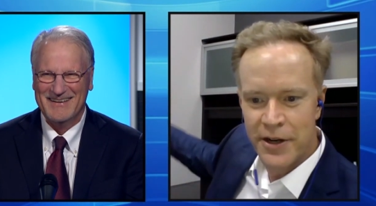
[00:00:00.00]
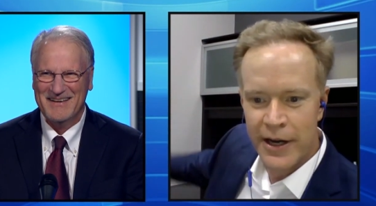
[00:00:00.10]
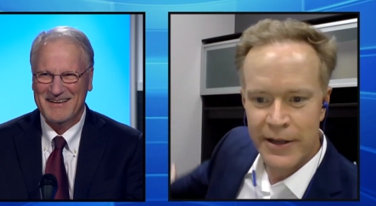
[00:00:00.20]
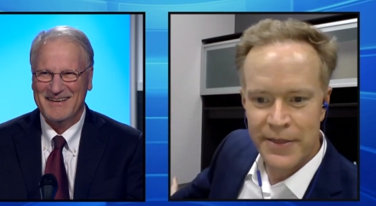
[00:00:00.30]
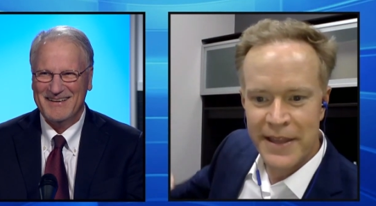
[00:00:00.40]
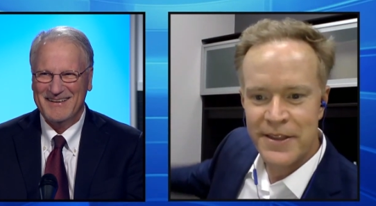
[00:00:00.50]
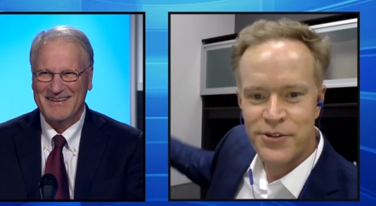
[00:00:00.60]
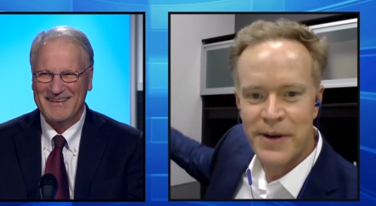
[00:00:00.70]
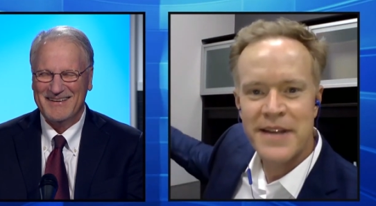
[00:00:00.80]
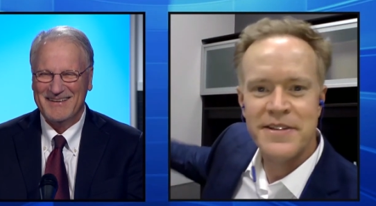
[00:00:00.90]
Speaker 1: So uh, the,
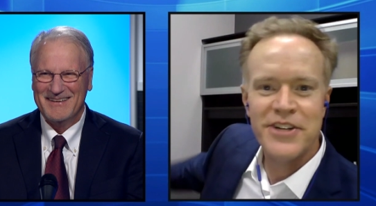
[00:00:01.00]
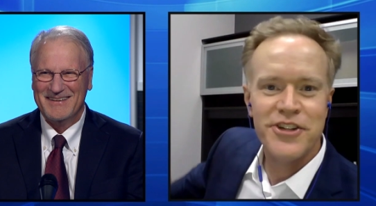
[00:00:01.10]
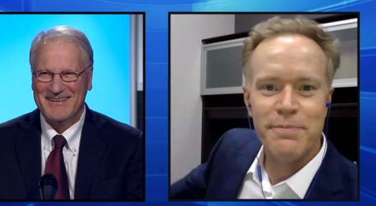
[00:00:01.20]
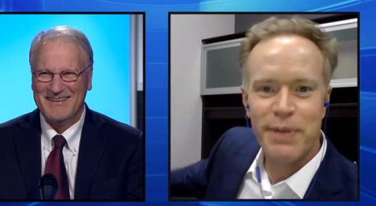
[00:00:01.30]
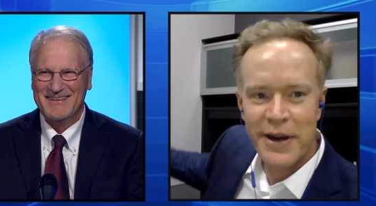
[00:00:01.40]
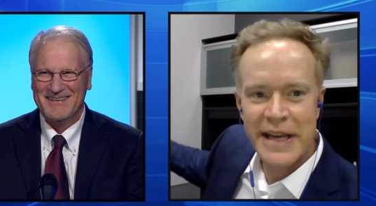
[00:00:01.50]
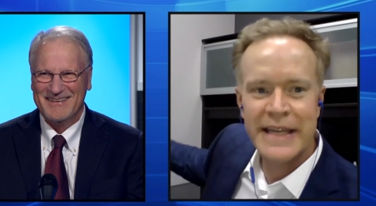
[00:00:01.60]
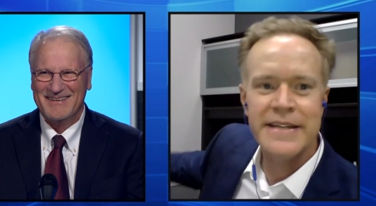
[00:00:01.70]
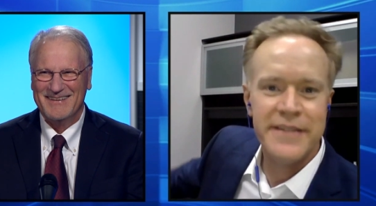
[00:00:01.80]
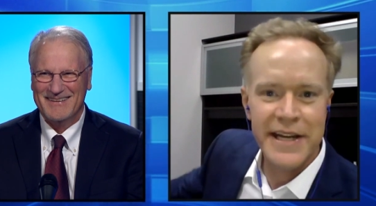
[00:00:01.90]
the transition
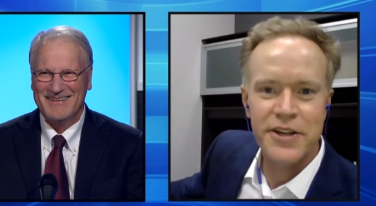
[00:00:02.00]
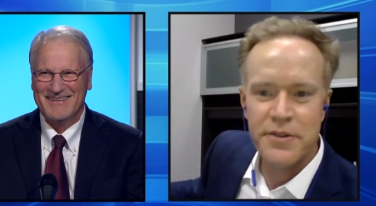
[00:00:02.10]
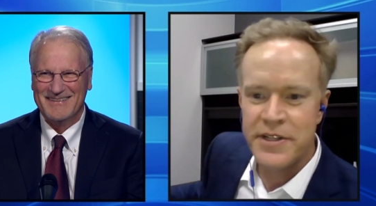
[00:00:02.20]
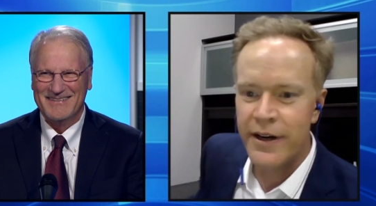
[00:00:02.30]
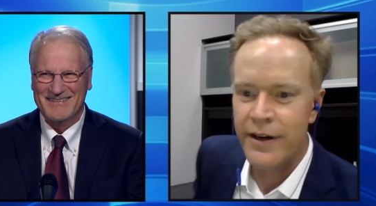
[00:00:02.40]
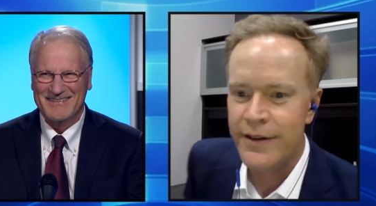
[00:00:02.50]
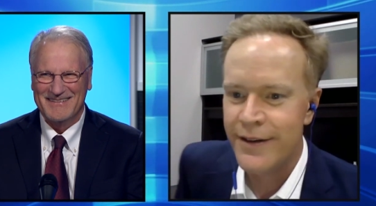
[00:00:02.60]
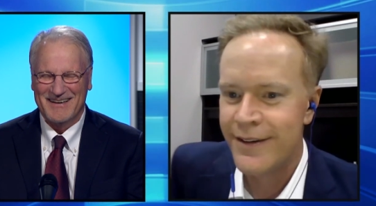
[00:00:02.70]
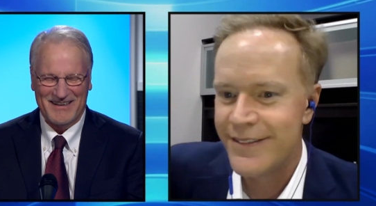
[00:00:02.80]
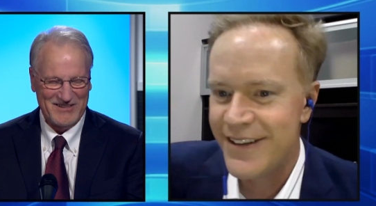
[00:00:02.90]
period continues here.
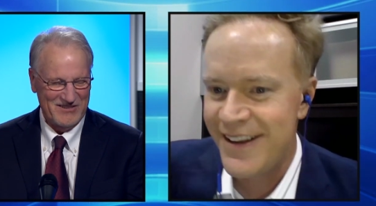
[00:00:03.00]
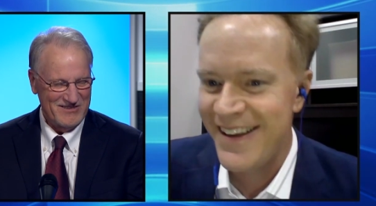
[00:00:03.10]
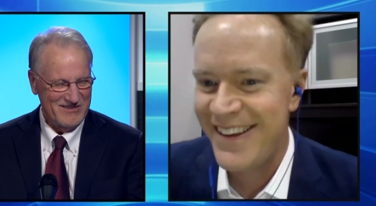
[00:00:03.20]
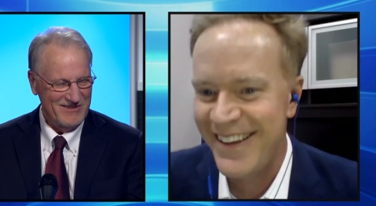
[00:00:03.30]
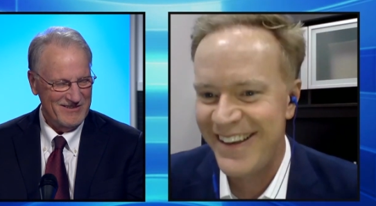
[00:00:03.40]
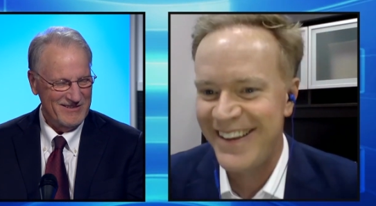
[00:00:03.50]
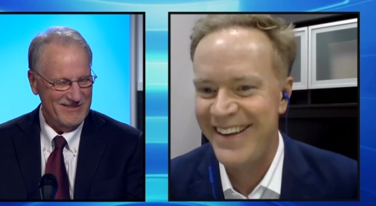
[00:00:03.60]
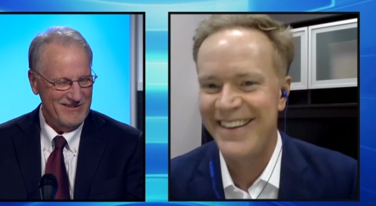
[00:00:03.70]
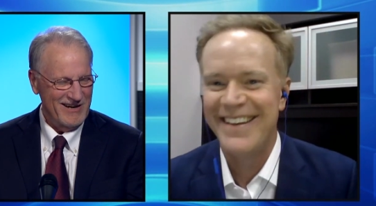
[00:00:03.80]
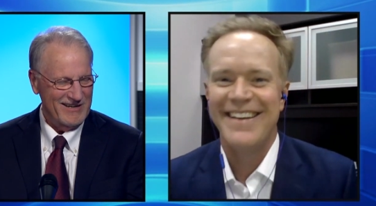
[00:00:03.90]
Speaker 2: Yeah, you you,
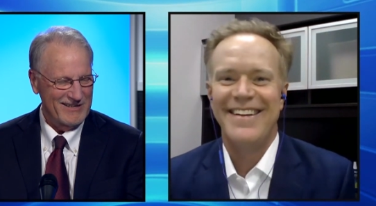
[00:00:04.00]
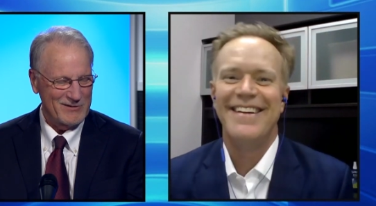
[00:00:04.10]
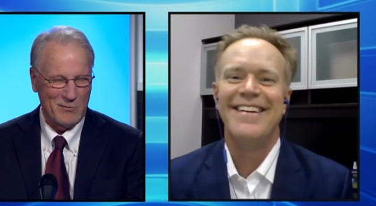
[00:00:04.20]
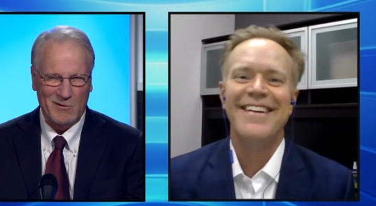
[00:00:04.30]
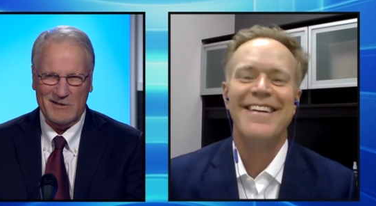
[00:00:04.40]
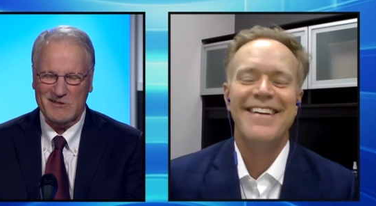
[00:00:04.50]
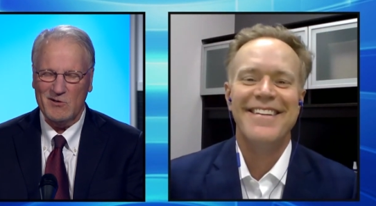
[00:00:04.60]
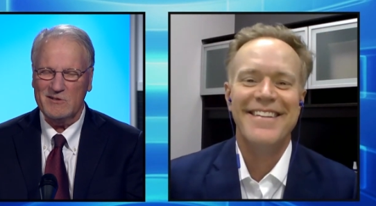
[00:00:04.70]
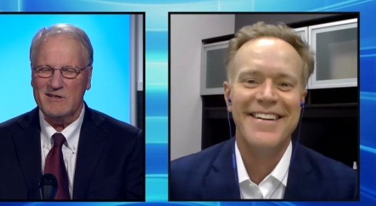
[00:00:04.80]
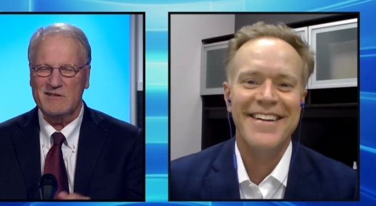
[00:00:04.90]
you got to get to work.
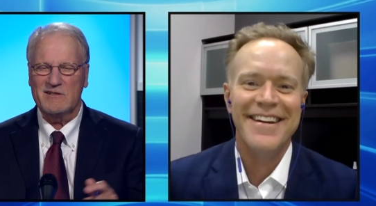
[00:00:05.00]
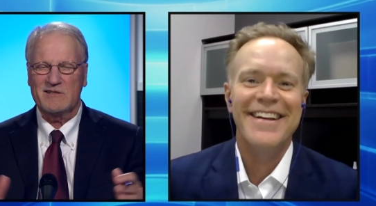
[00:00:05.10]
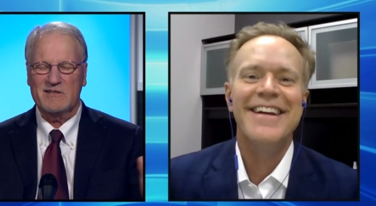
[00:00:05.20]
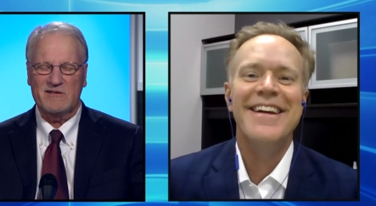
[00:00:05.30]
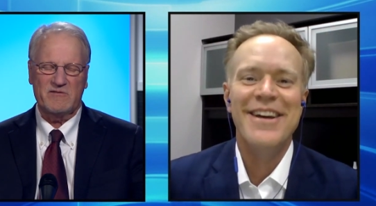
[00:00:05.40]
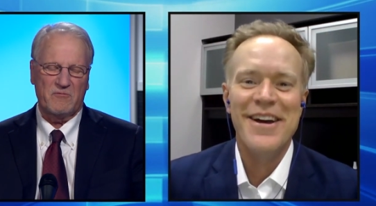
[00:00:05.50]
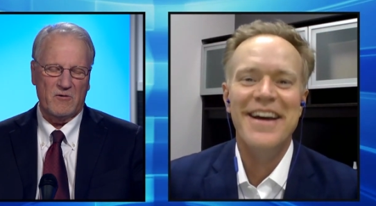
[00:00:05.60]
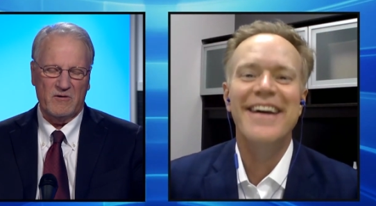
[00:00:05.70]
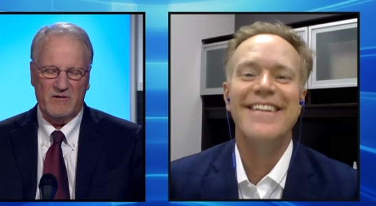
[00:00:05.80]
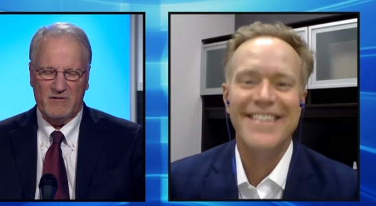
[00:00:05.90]
So for